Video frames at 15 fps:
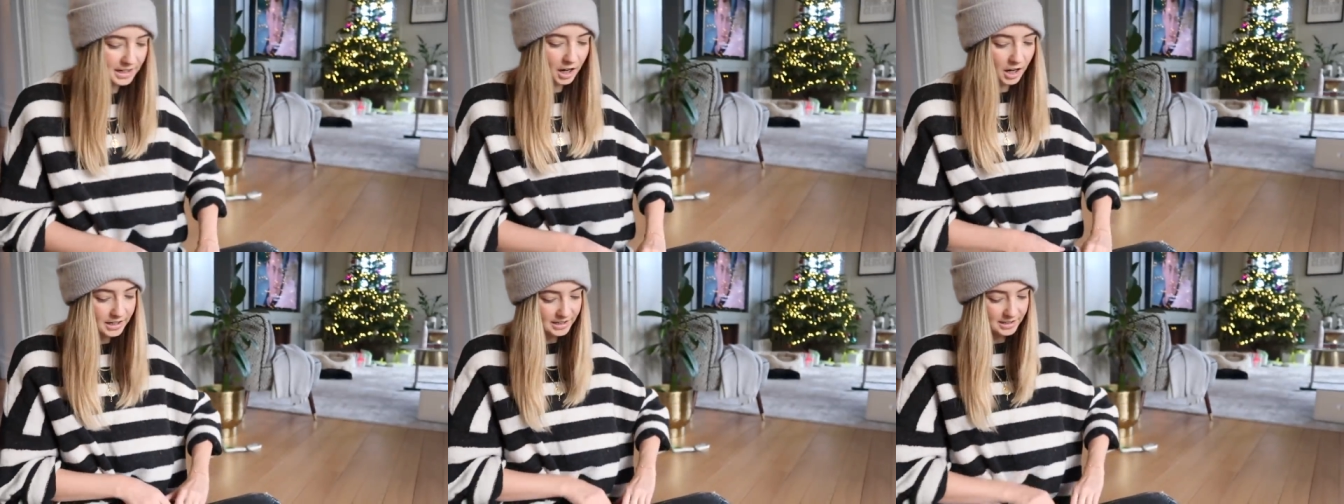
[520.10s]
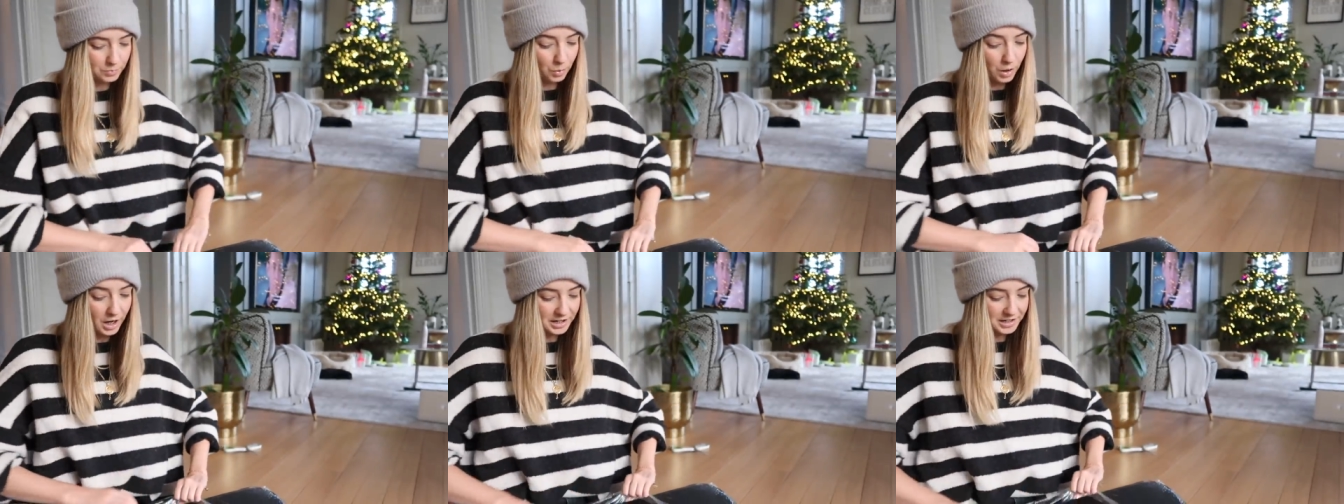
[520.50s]
a nice
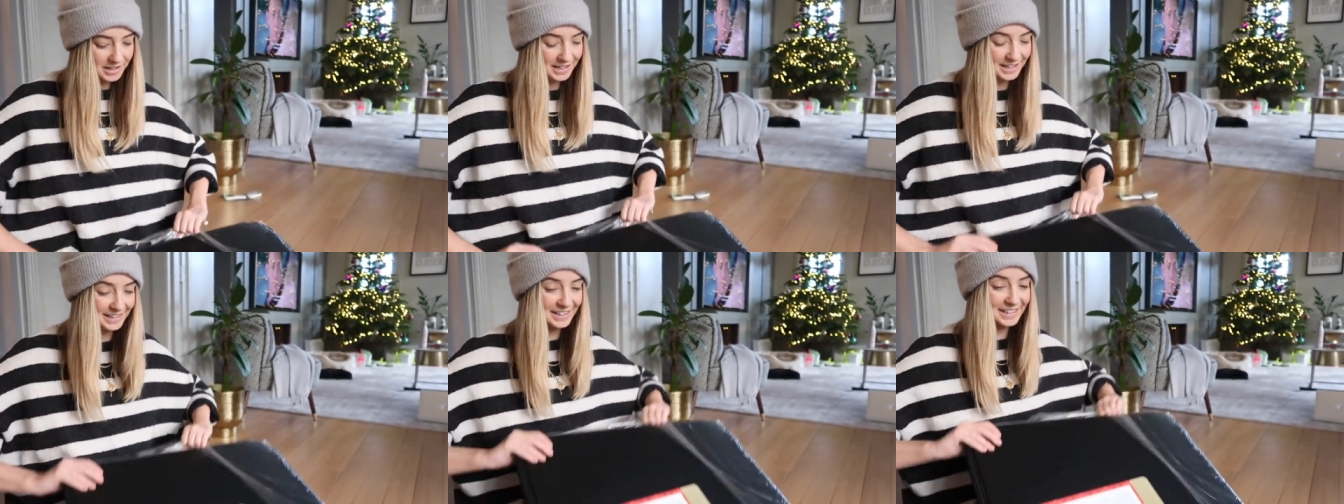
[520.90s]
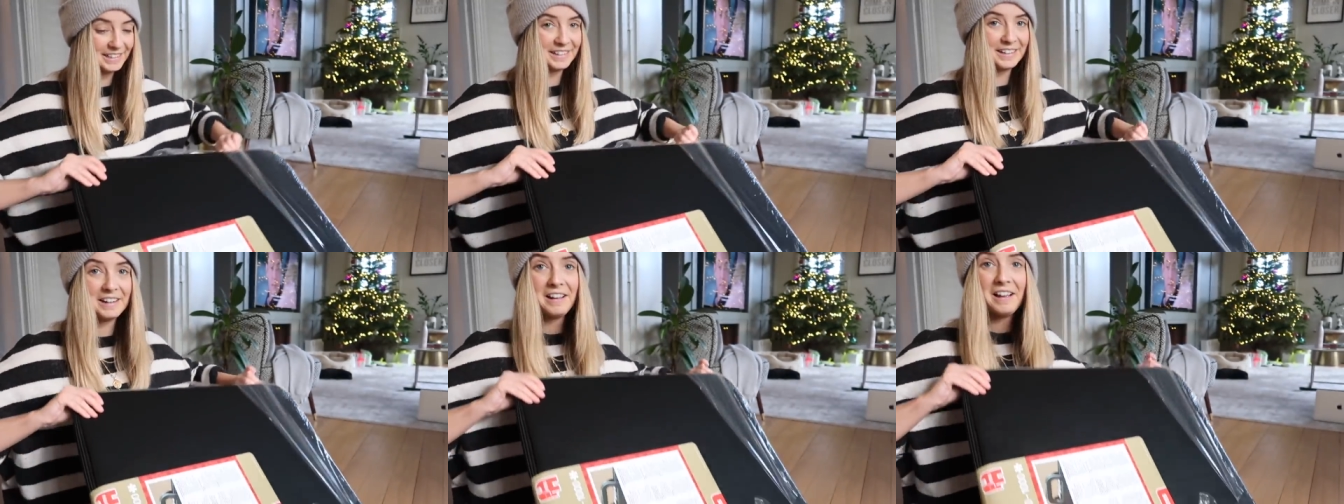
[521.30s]
one.
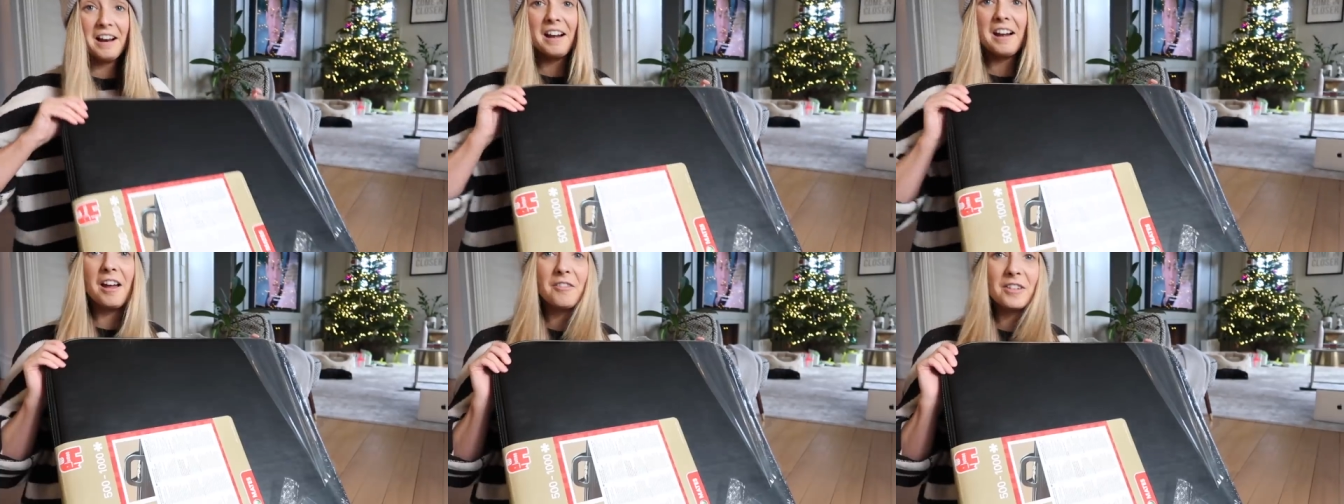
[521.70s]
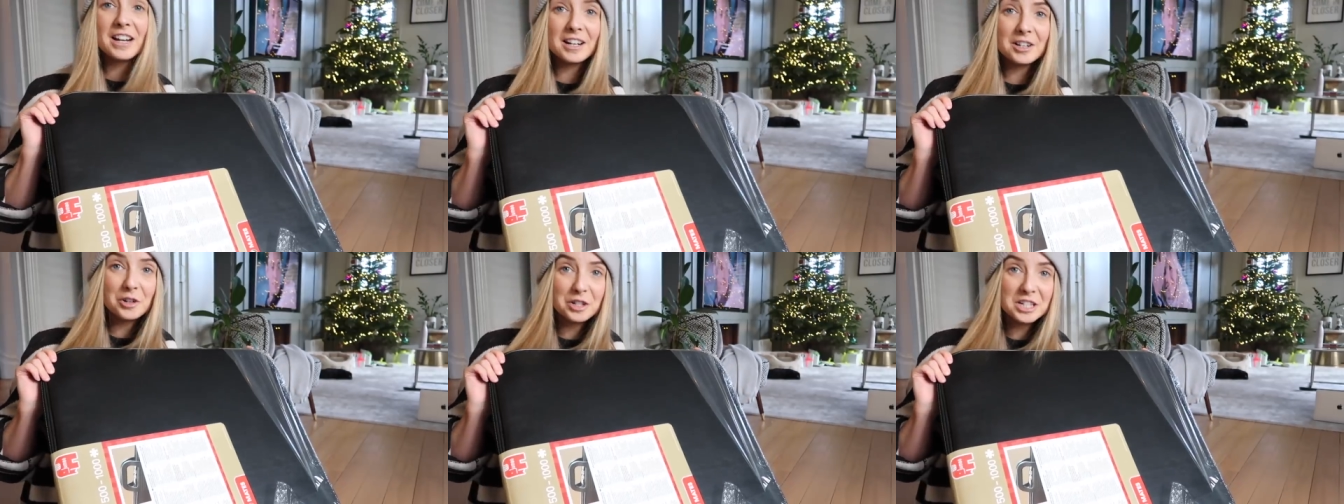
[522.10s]
Lovely
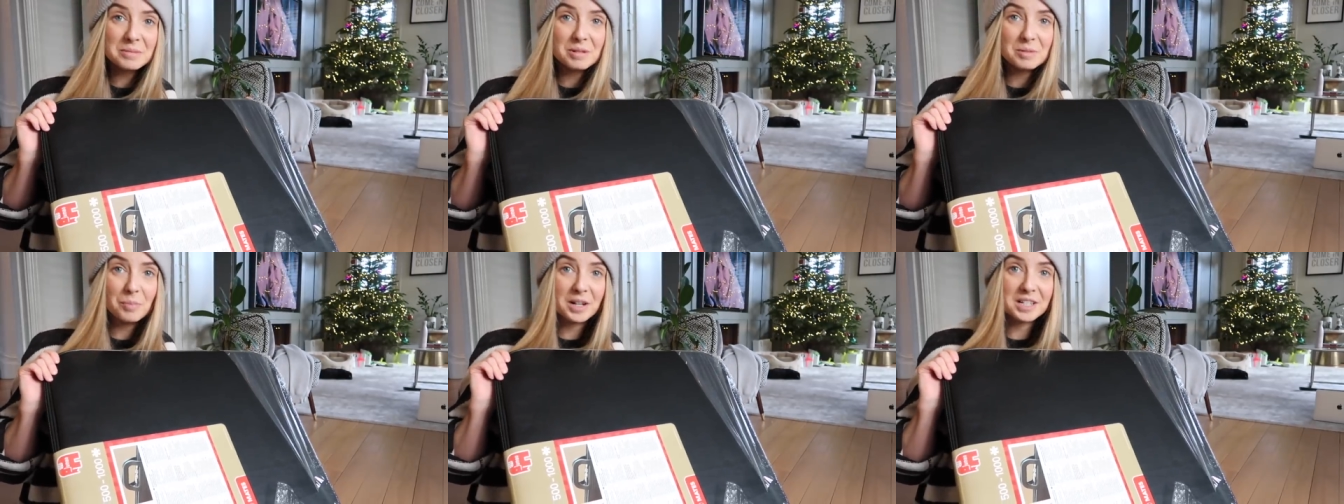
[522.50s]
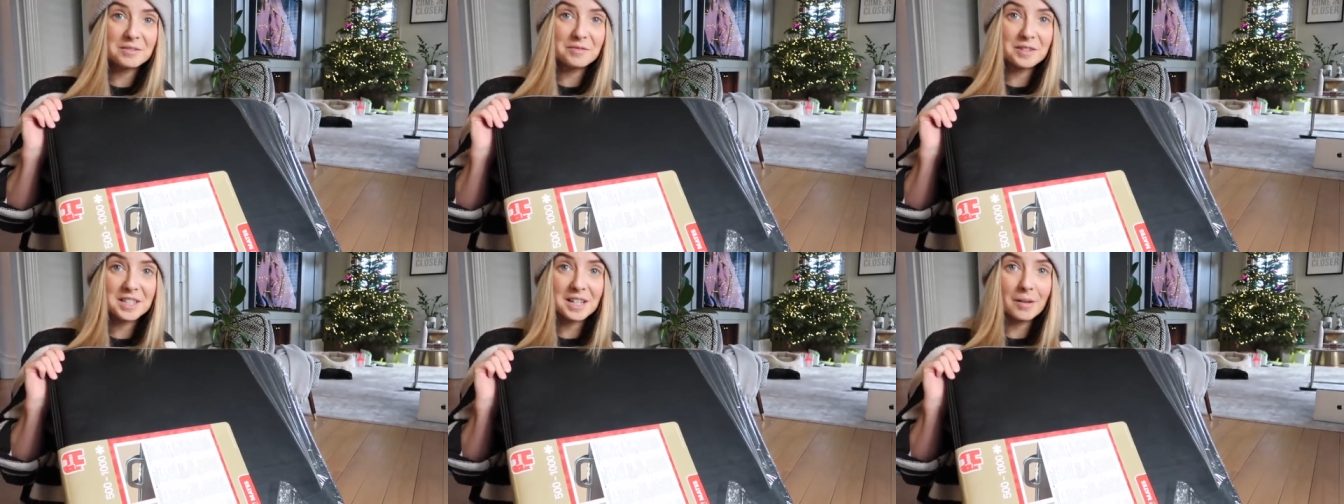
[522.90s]
little Christmas
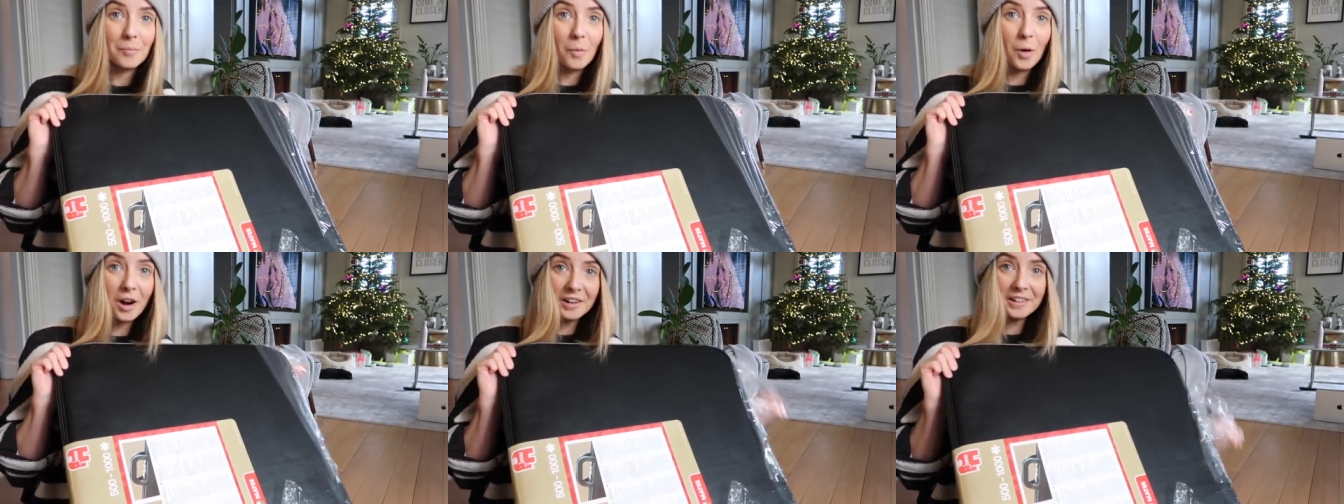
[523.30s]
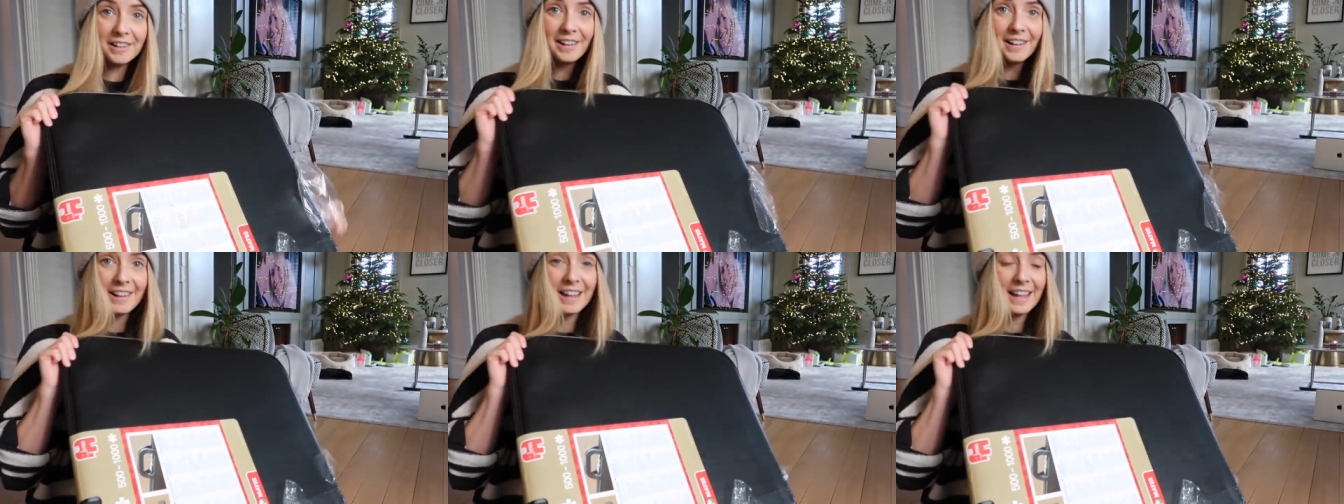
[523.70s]
present for someone
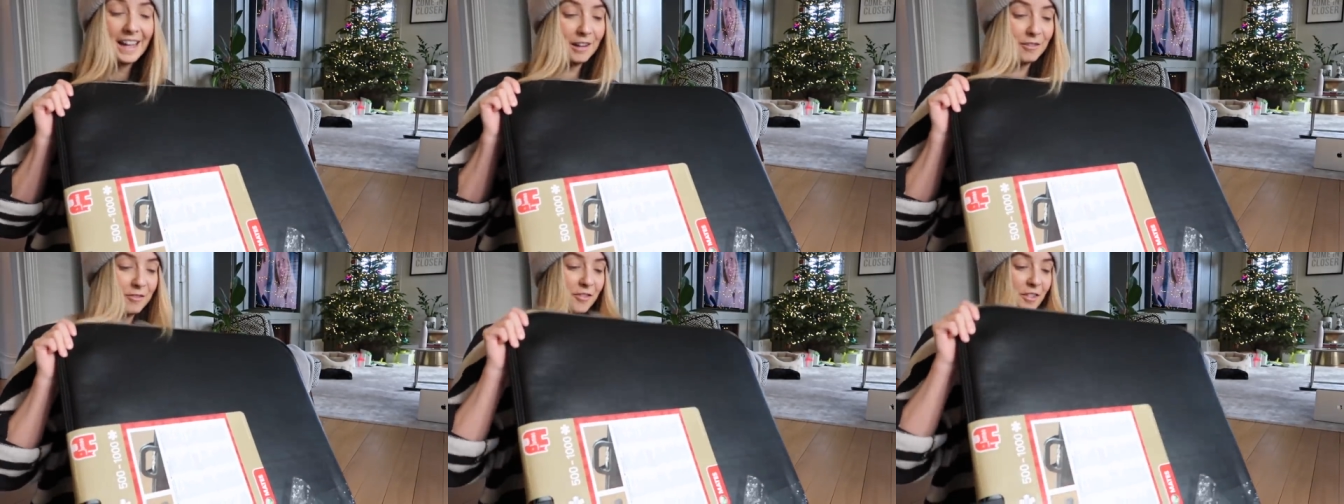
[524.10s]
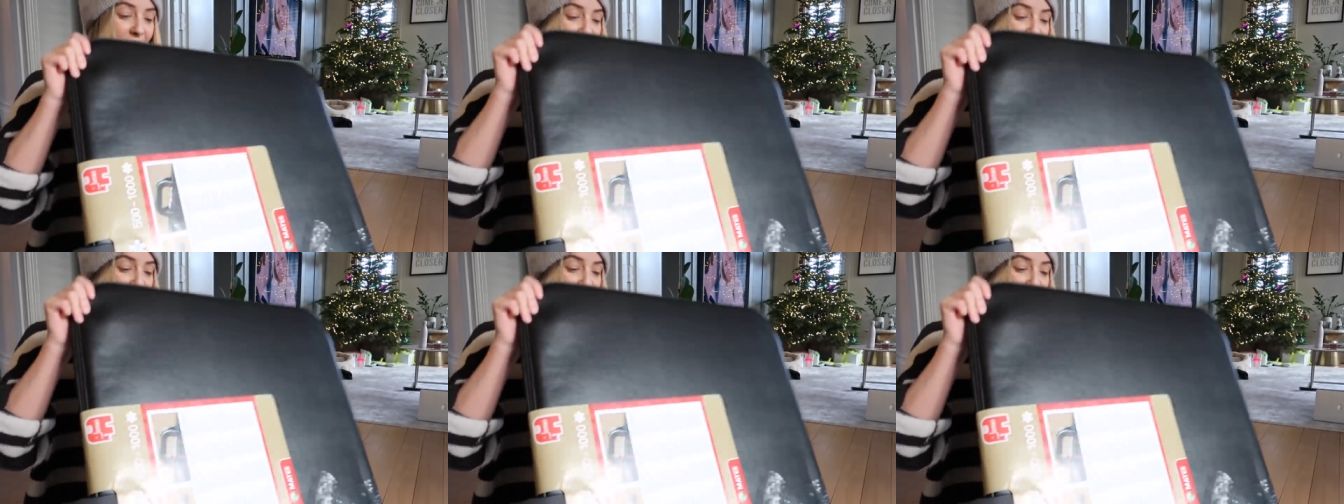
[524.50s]
if